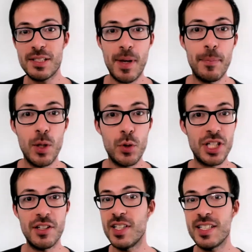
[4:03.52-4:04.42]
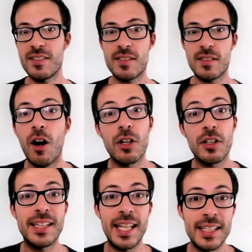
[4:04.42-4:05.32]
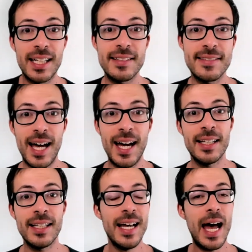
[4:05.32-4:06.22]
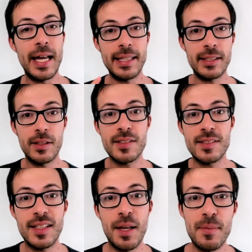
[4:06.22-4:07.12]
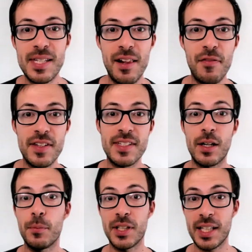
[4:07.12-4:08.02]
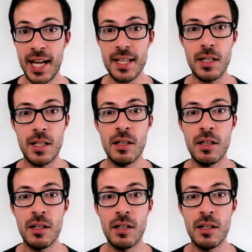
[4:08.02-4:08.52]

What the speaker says: maybe which are very strong on the technical side and they don't see themselves as a communicator,